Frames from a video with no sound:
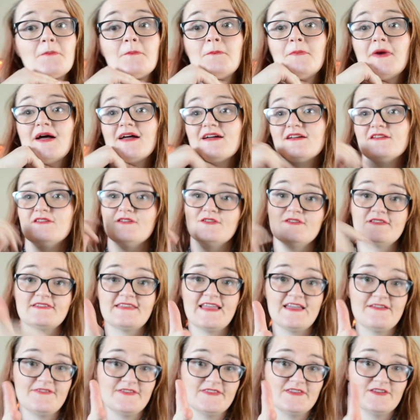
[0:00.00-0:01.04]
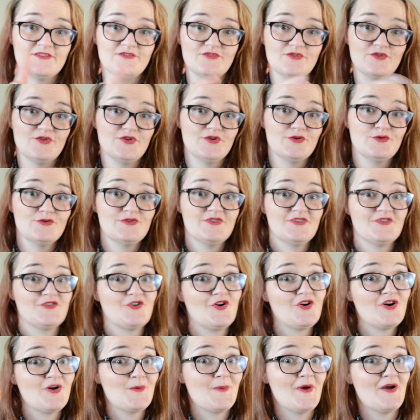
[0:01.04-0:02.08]
Back to Steph in the studio to
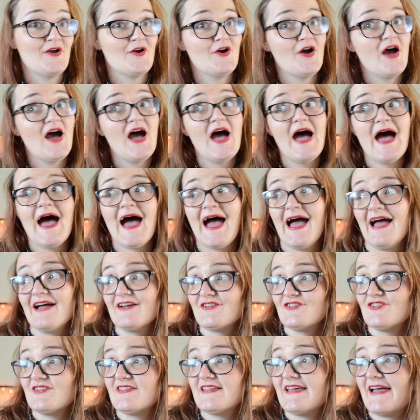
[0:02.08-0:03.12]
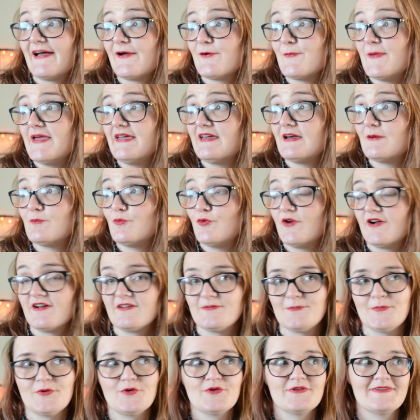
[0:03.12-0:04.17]
talk about actually how makeup
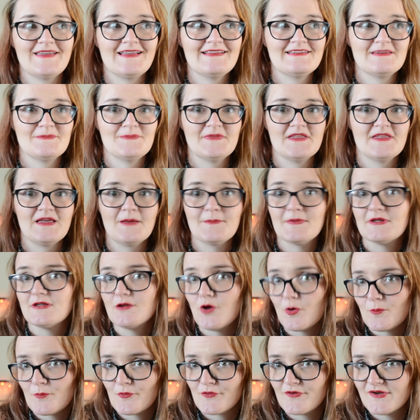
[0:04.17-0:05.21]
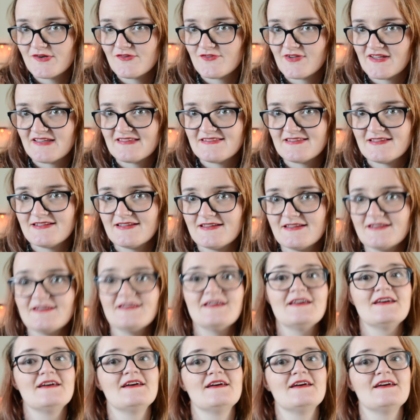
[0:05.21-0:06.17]
works, because that's something I'm a lot more interested in